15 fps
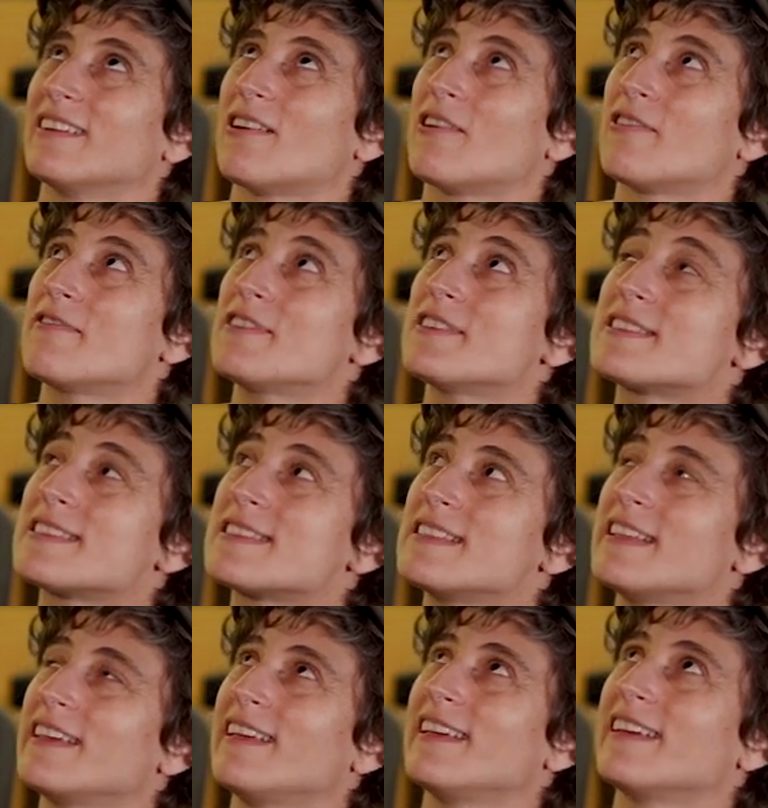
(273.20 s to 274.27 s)

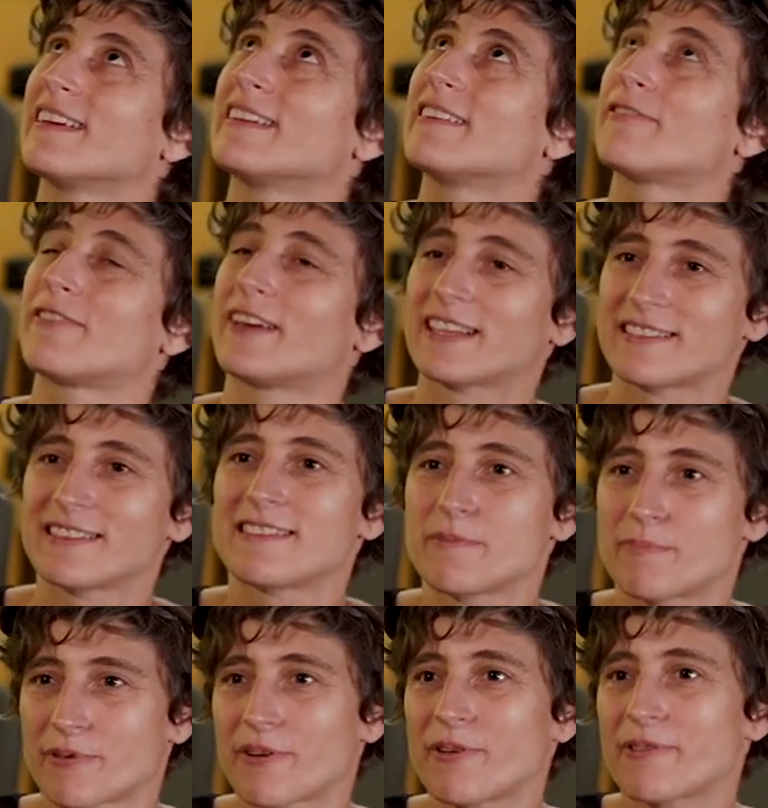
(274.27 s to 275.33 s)
obviously, it affected
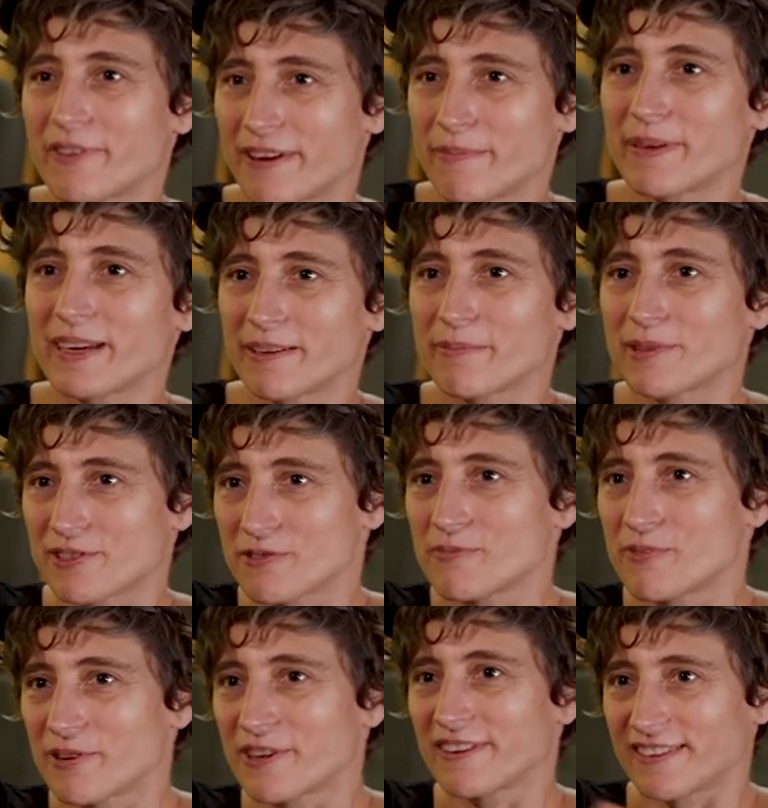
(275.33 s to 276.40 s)
the programming much
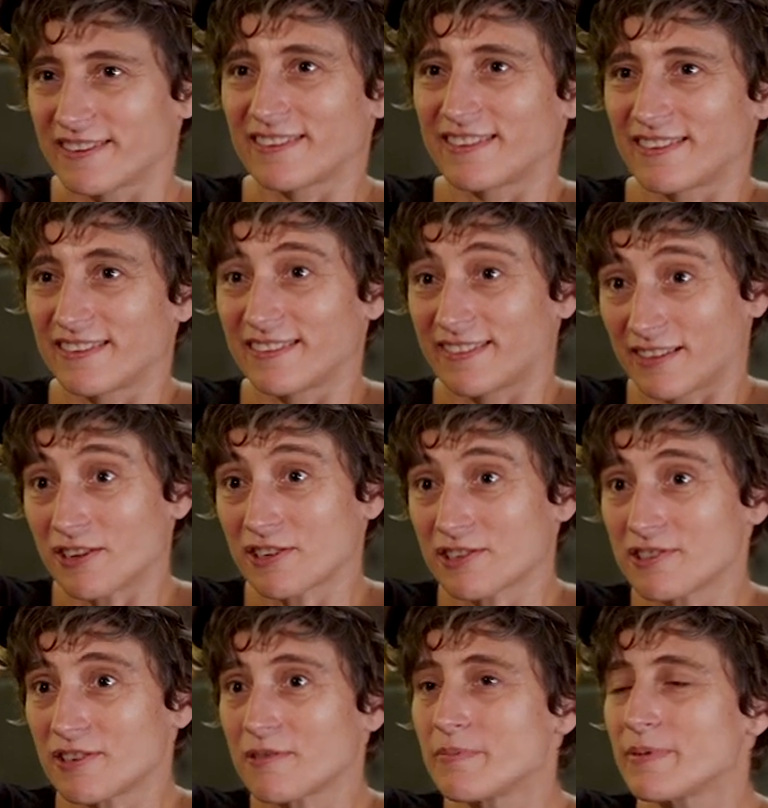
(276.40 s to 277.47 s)
more than the
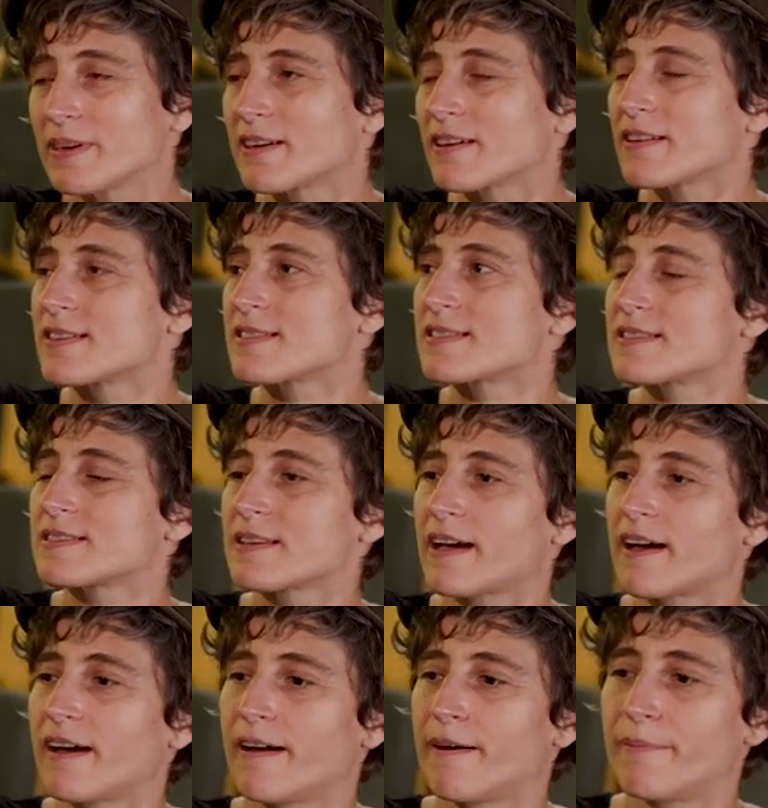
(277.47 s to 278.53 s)
structure, because
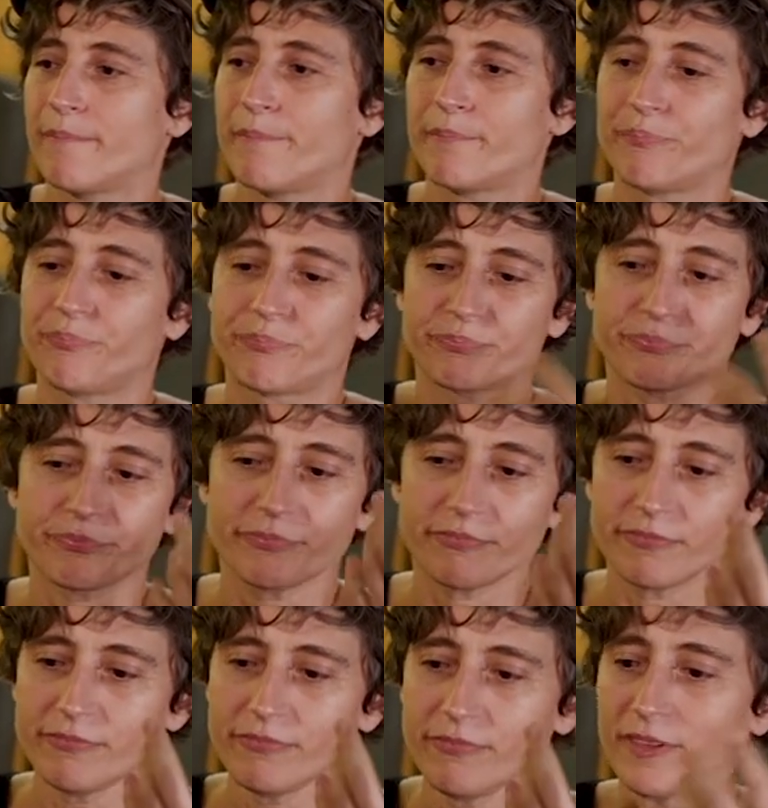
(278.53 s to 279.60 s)

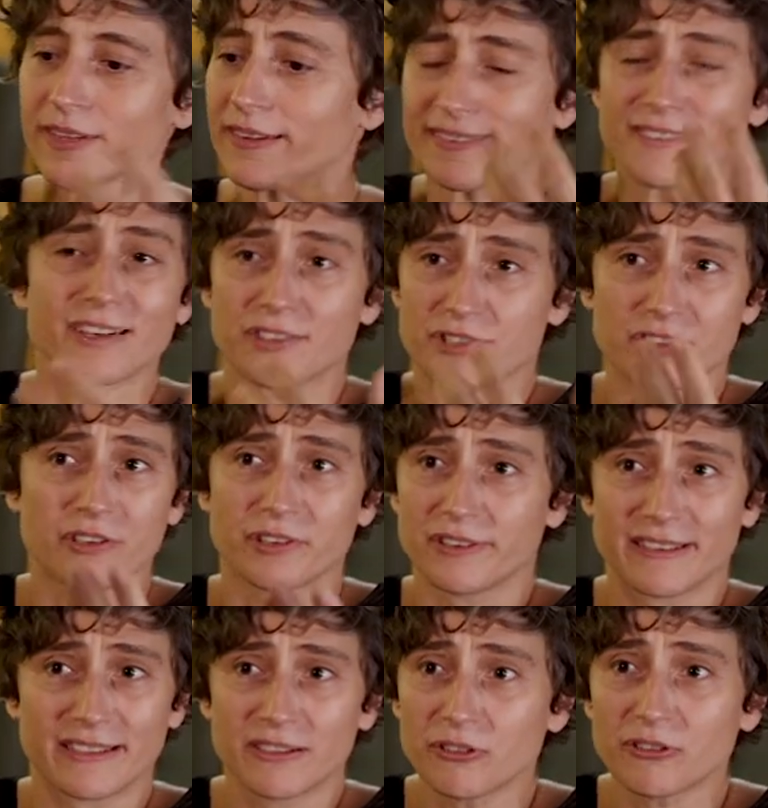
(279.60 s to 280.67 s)
the structure
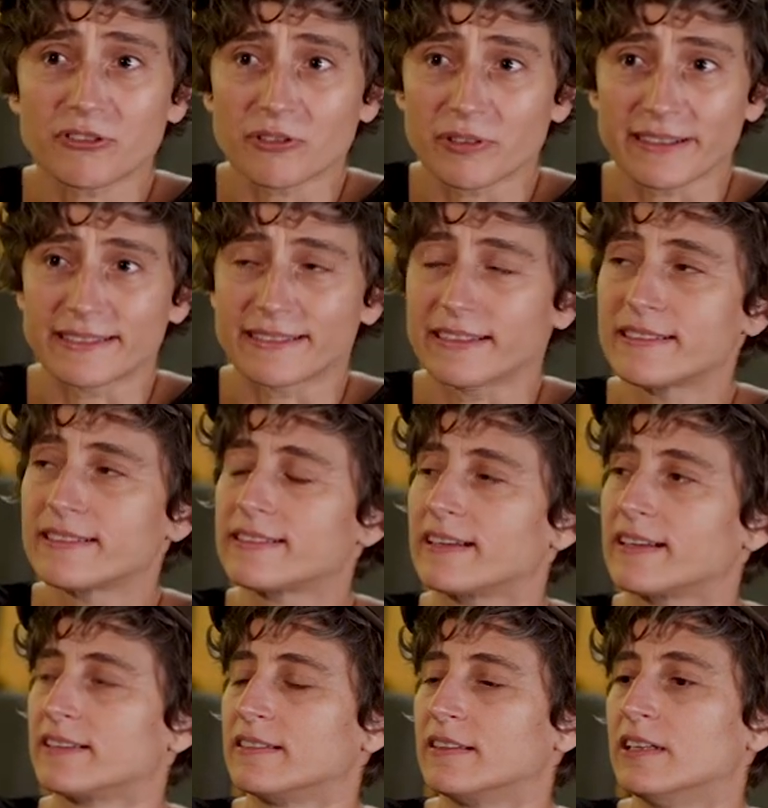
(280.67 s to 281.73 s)
continues to exist
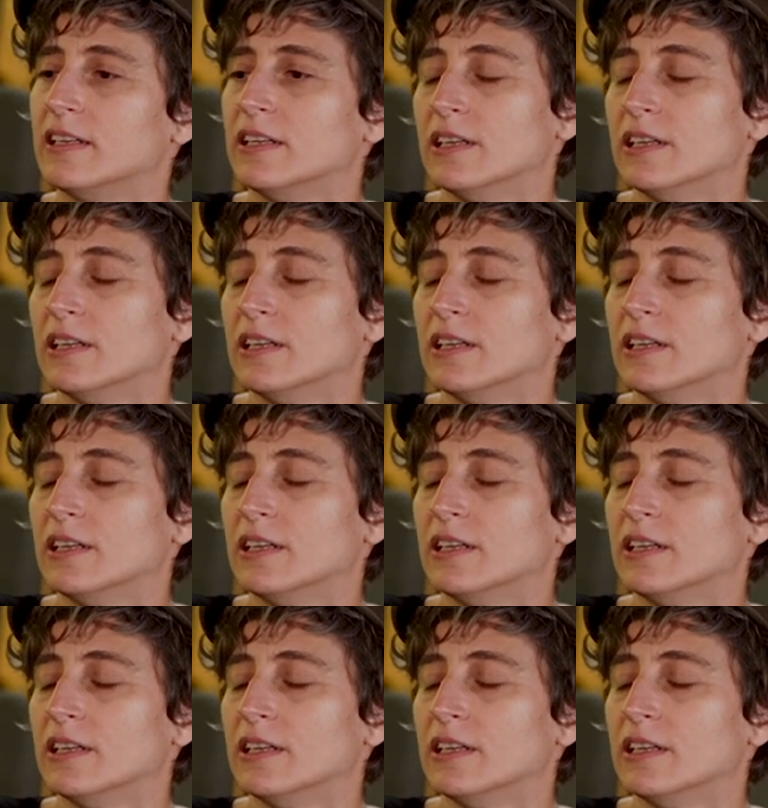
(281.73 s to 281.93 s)
and